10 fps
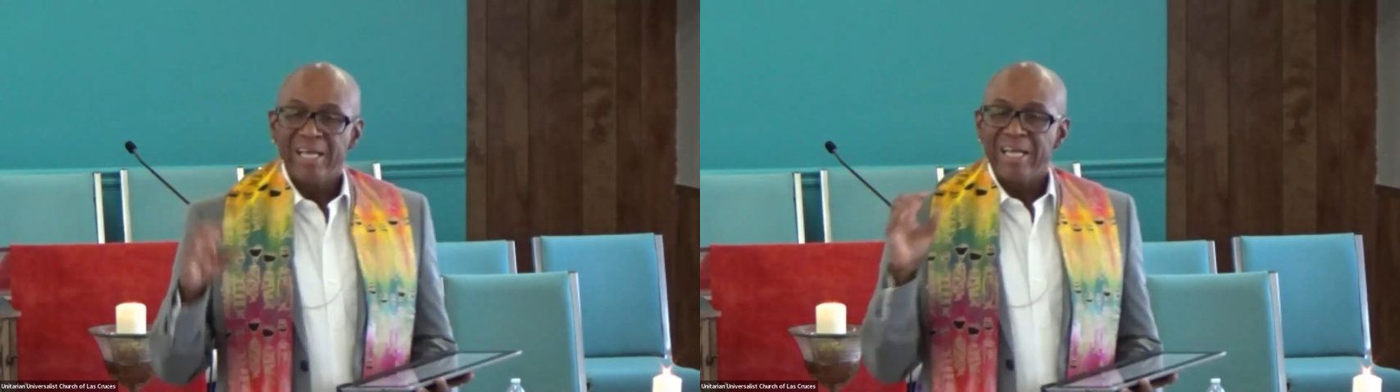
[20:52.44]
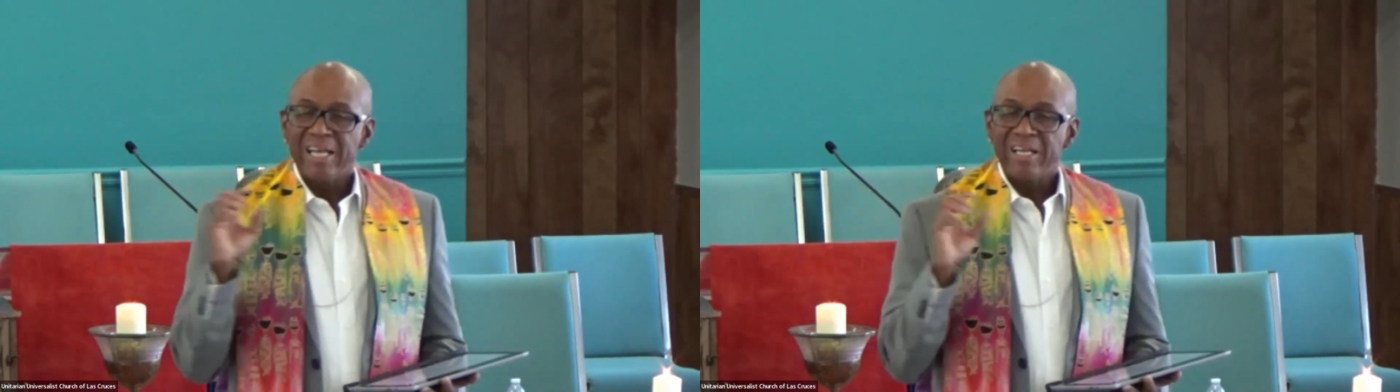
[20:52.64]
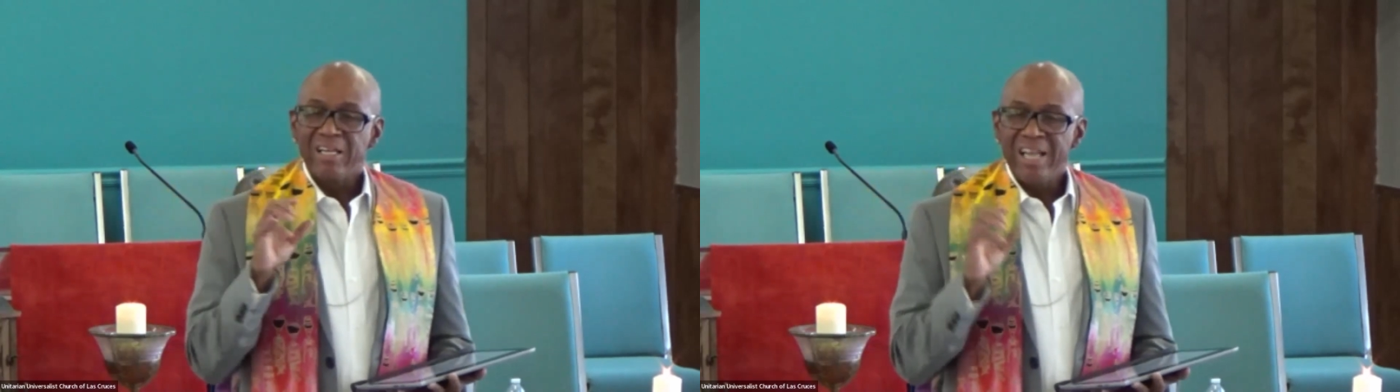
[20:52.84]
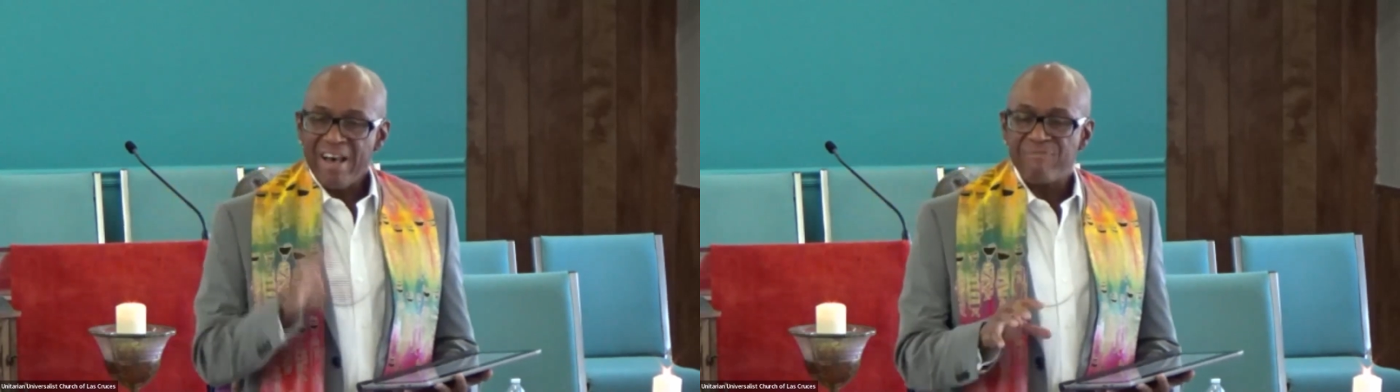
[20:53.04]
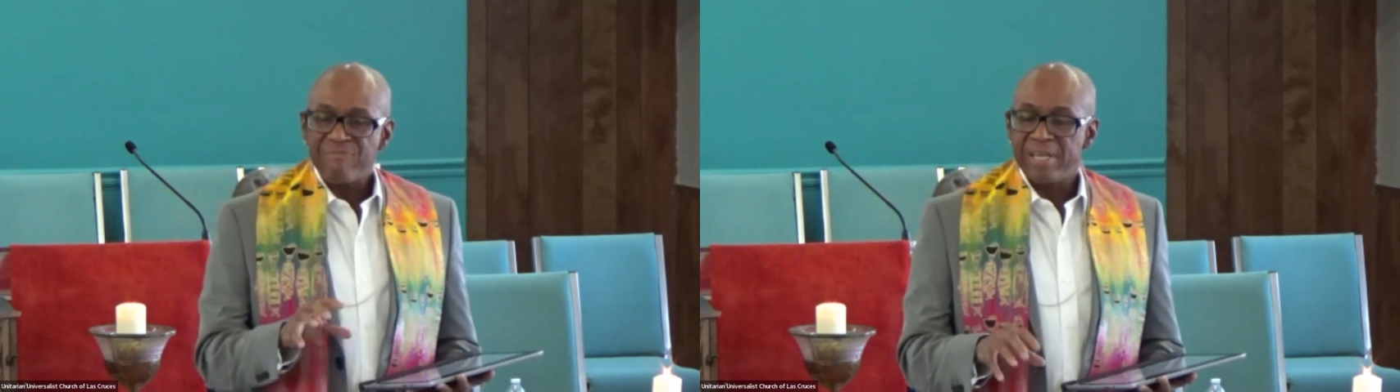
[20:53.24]
left
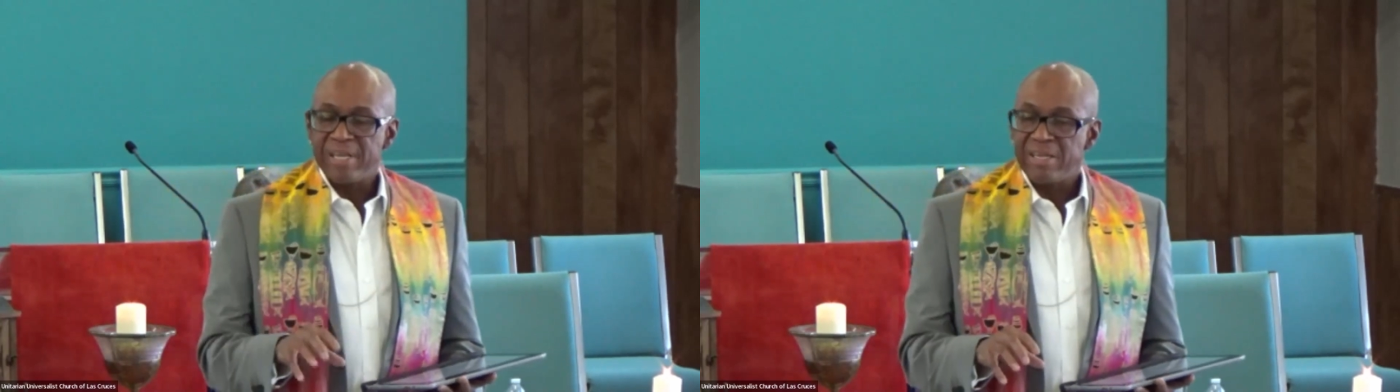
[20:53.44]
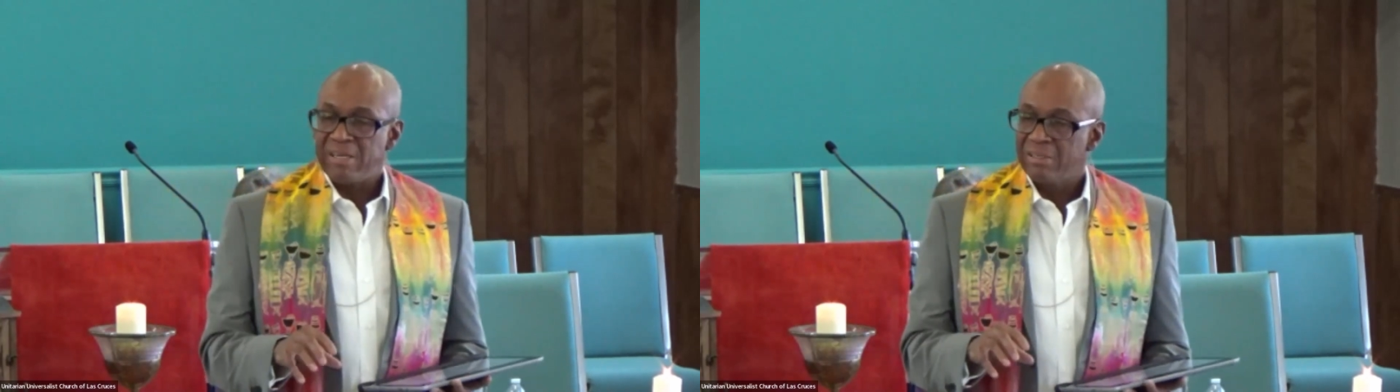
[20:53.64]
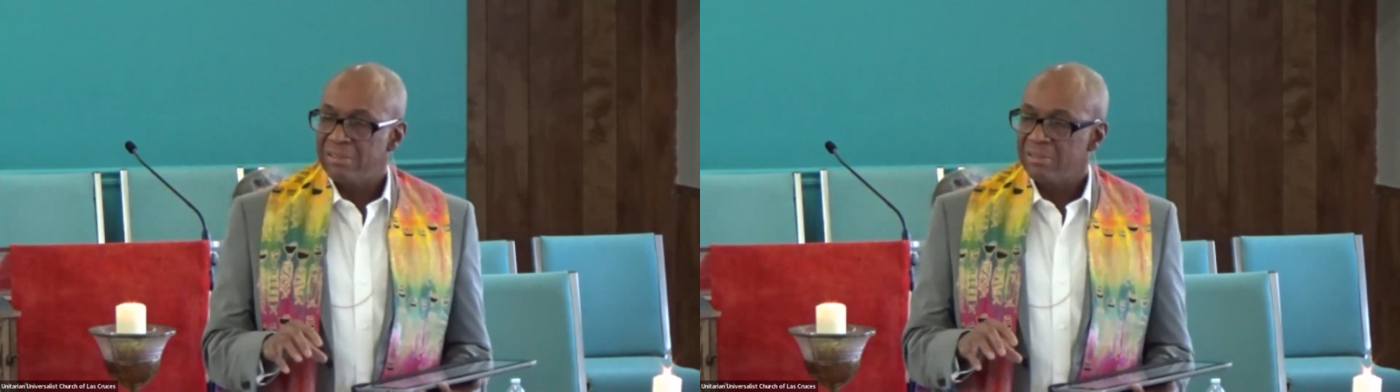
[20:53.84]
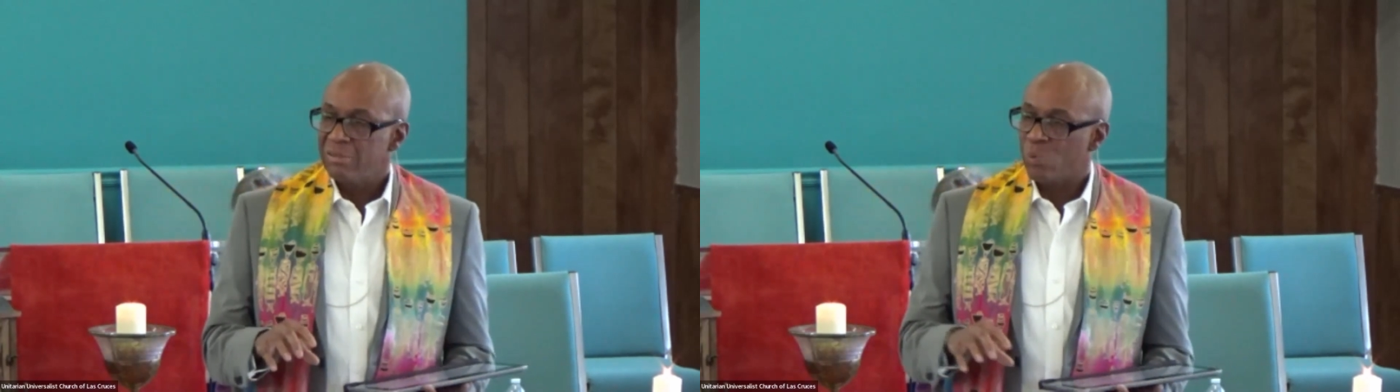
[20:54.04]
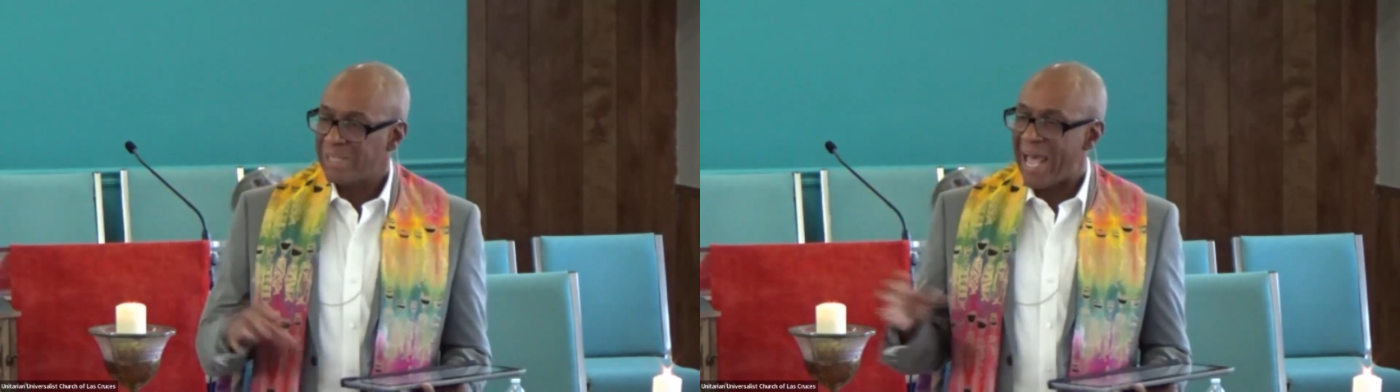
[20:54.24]
me
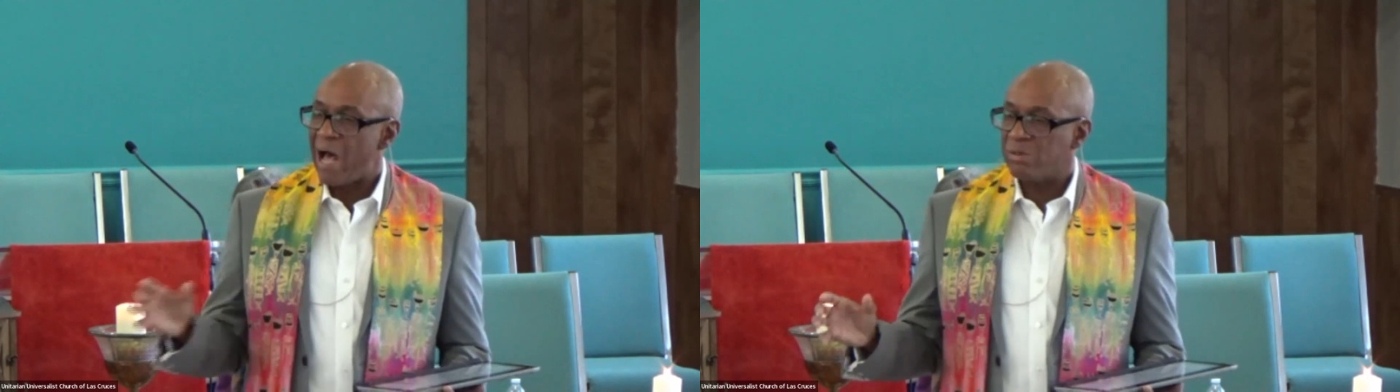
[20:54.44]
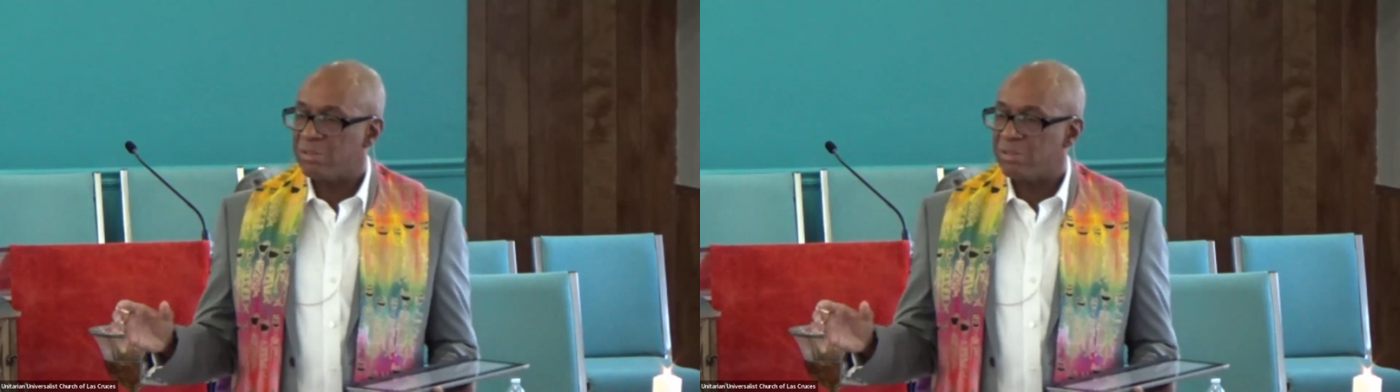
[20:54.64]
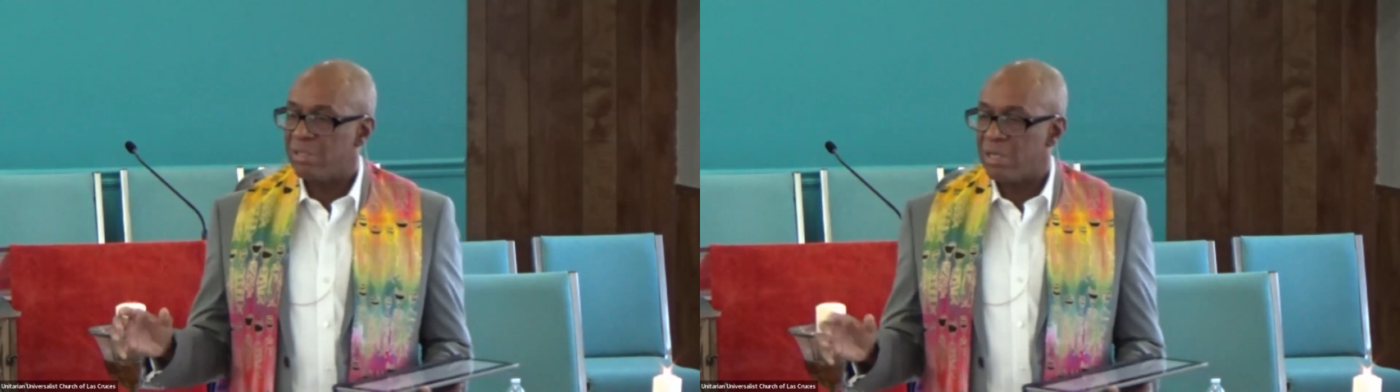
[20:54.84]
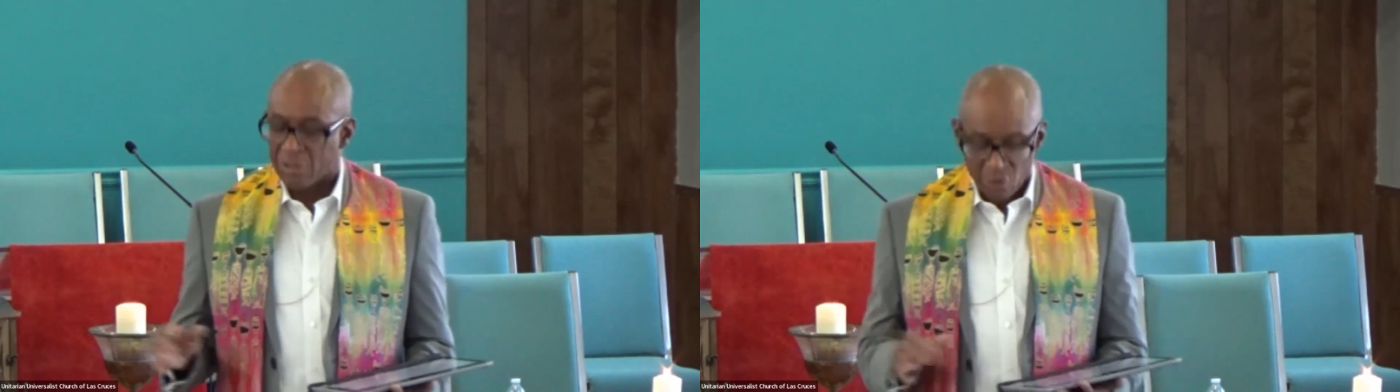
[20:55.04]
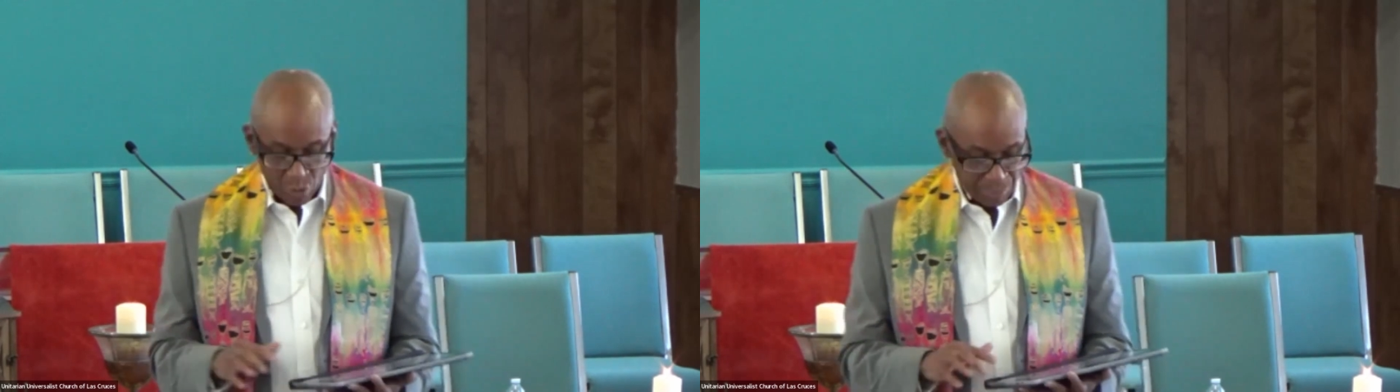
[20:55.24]
without a group.